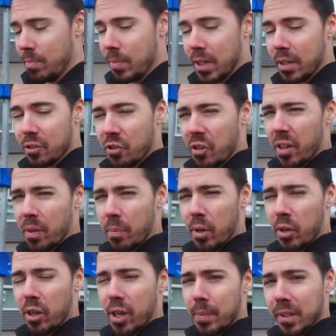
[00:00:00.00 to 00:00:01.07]
Monk Strength
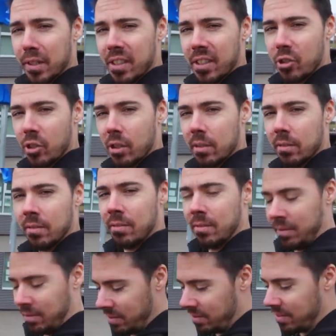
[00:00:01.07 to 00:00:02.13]
Program will teach you.
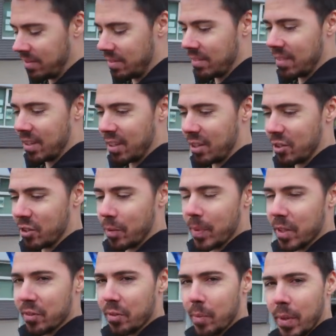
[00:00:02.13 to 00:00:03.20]
Thank you so
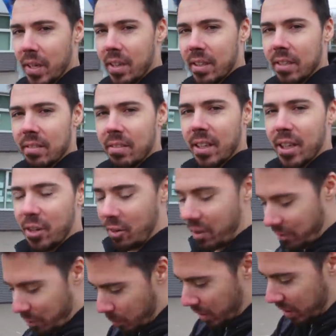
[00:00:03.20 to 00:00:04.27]
much for buying it. Thank you
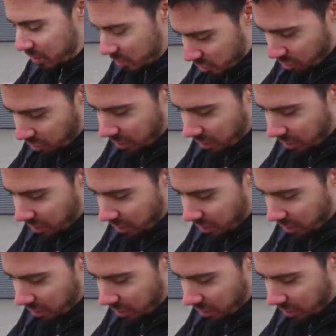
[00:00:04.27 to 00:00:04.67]
everybody who's